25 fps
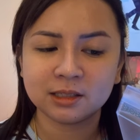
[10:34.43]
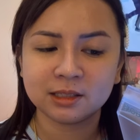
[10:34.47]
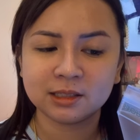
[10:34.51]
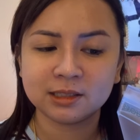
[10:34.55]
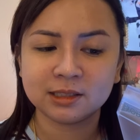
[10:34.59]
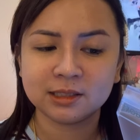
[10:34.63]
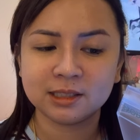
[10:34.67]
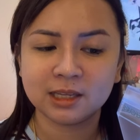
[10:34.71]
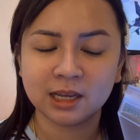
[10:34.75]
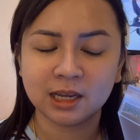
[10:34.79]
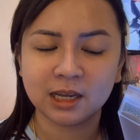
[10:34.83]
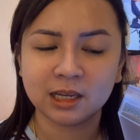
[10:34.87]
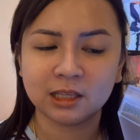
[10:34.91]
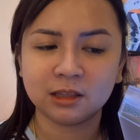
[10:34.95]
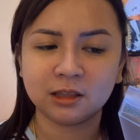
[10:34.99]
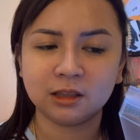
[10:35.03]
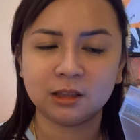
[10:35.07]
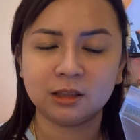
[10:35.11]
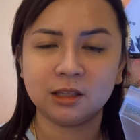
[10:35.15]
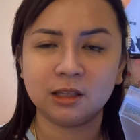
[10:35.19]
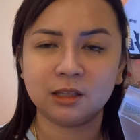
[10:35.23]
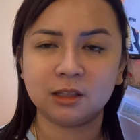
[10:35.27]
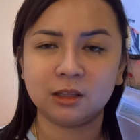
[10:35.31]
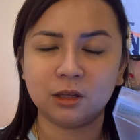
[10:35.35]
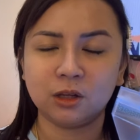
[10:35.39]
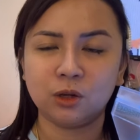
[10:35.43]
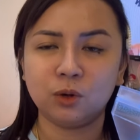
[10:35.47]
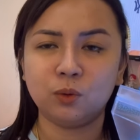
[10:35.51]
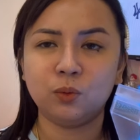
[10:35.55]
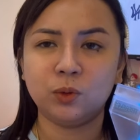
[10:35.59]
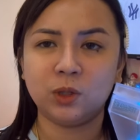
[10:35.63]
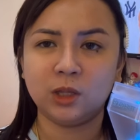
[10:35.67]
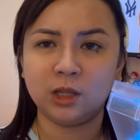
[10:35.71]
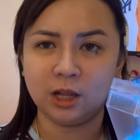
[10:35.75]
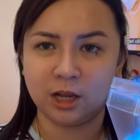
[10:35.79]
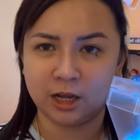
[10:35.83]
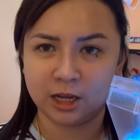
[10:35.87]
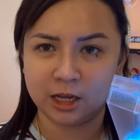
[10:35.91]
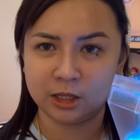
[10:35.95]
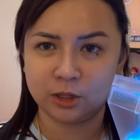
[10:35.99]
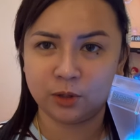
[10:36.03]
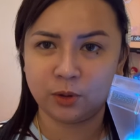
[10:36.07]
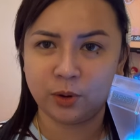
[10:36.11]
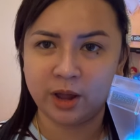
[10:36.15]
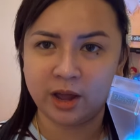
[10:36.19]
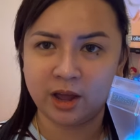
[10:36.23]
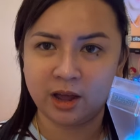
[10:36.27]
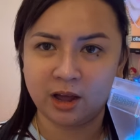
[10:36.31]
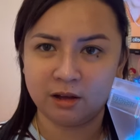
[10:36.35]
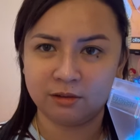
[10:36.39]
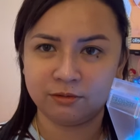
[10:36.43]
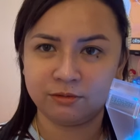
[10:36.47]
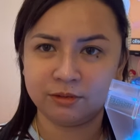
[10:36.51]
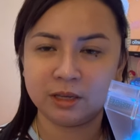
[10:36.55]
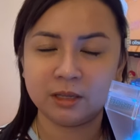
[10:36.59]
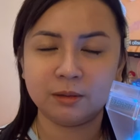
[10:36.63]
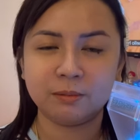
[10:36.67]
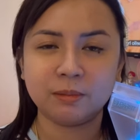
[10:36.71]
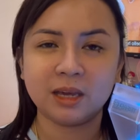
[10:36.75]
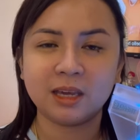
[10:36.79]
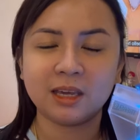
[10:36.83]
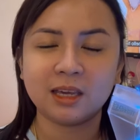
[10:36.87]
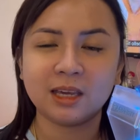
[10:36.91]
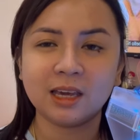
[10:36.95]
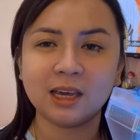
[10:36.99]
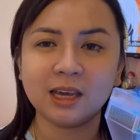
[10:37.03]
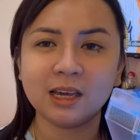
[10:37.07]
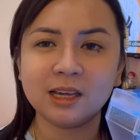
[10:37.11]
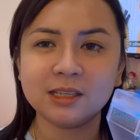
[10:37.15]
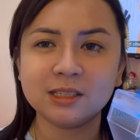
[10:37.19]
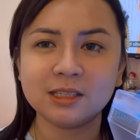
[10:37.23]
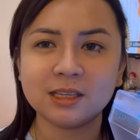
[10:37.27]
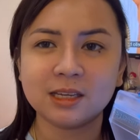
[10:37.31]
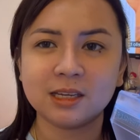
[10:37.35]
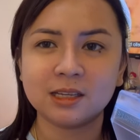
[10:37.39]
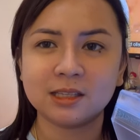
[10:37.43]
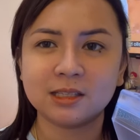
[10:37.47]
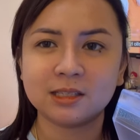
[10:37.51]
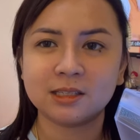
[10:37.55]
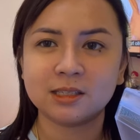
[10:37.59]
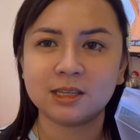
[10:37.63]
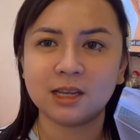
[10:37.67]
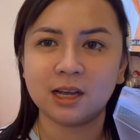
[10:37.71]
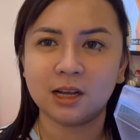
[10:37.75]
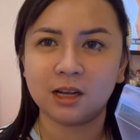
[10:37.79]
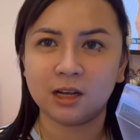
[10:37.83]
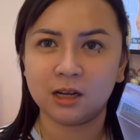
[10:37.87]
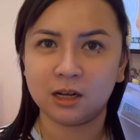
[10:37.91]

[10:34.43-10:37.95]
date that you would like to have. In my case, it's